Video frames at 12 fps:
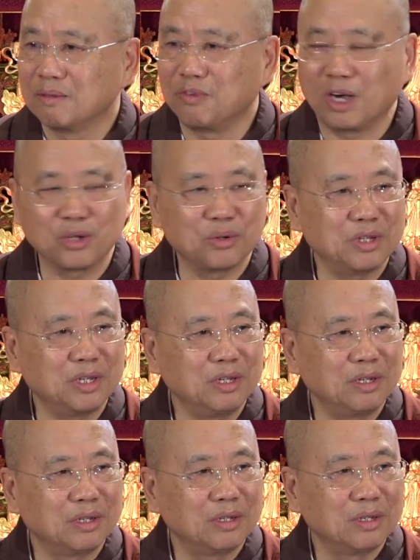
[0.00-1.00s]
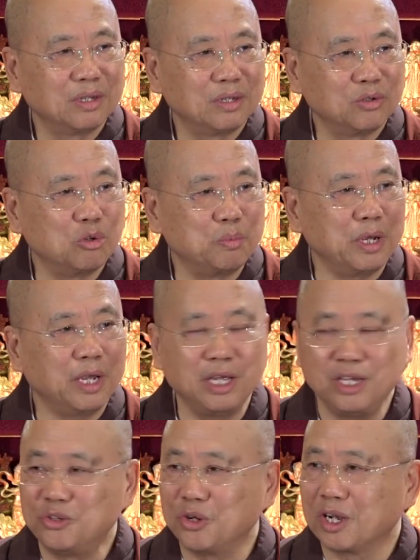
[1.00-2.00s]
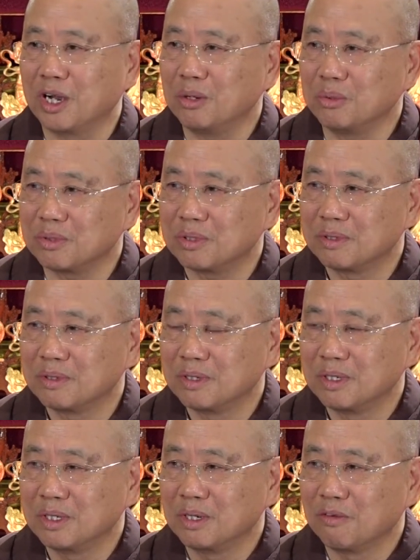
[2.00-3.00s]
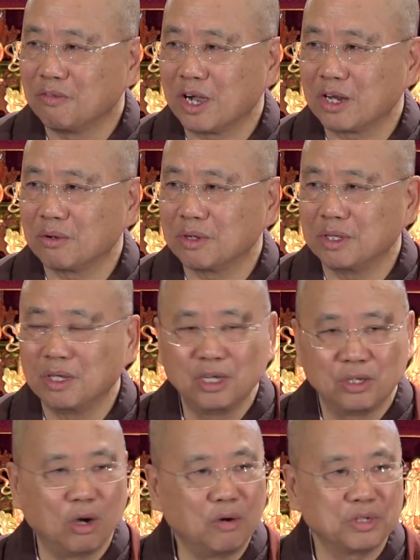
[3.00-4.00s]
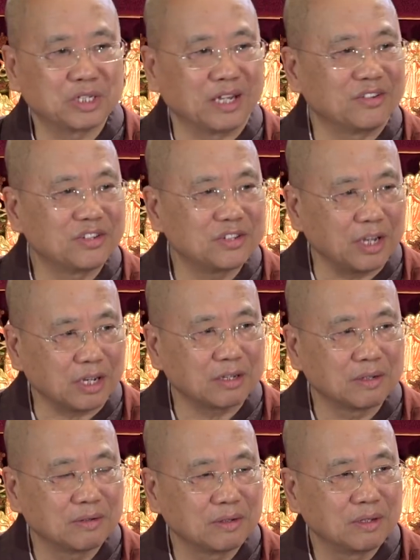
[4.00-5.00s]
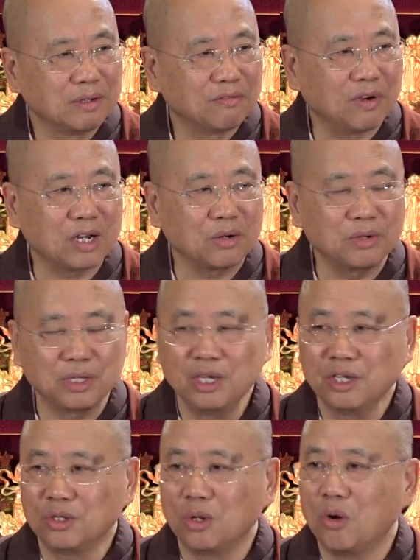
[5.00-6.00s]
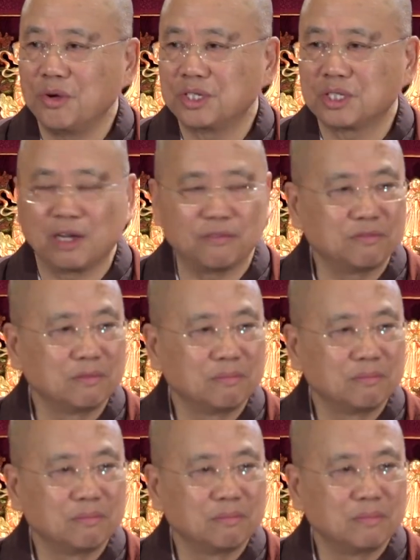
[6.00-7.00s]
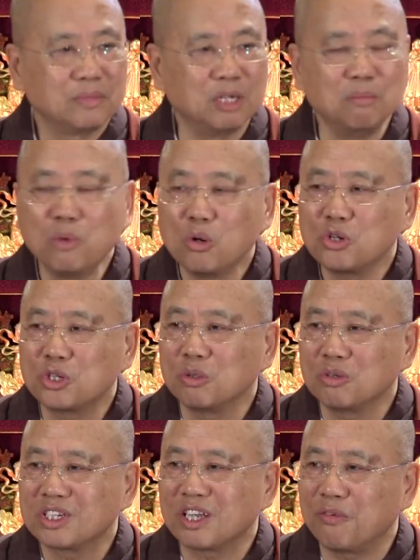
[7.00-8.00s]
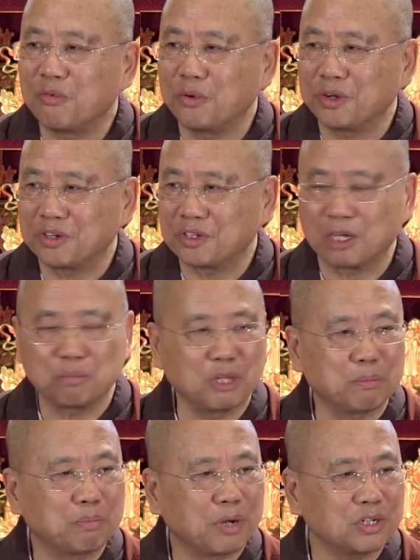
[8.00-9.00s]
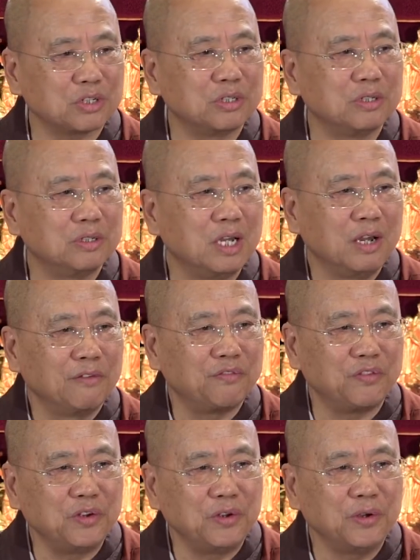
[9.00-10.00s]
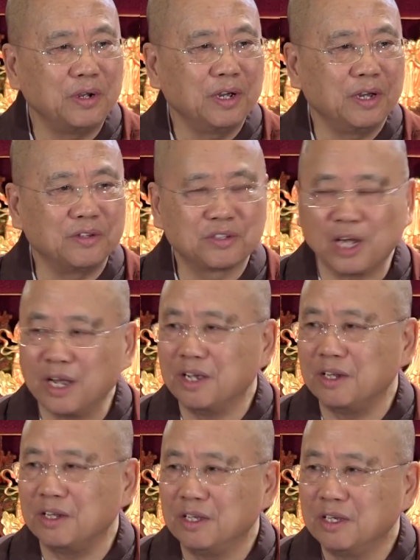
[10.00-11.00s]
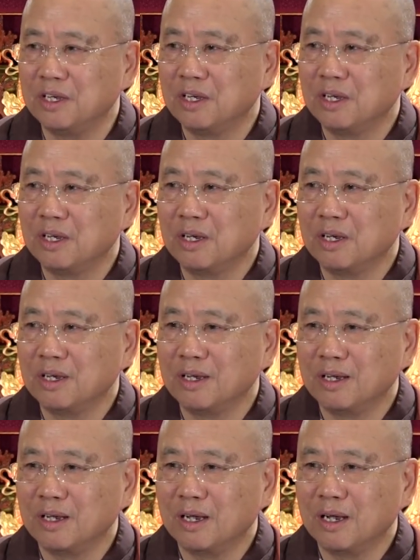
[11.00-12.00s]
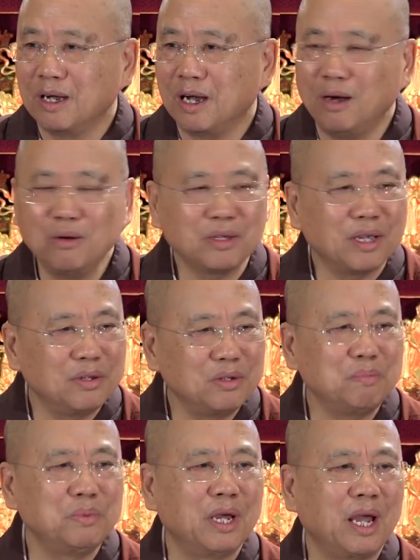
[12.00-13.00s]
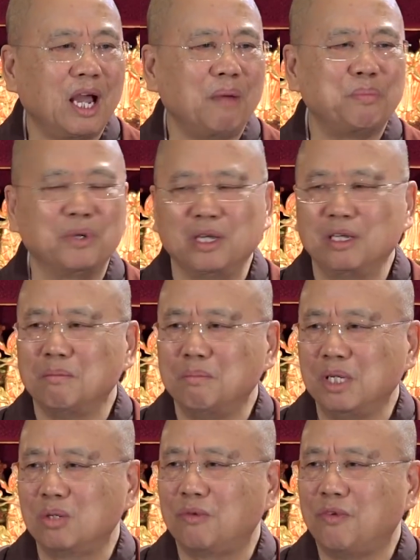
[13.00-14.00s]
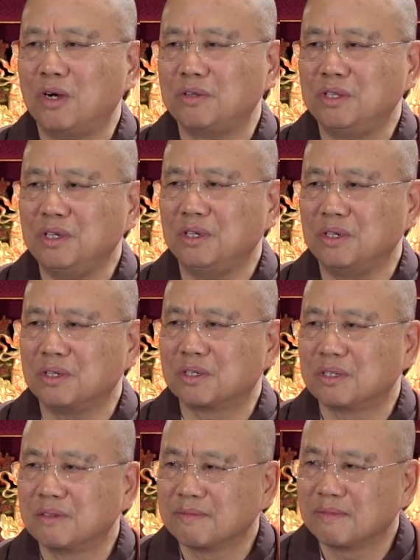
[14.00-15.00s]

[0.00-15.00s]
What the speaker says: Finally, you will be aging out. Finally, you always get sick. Finally, you always have emotional sufferings like depression, fear, anxiety. How can you be happy in the middle of all these?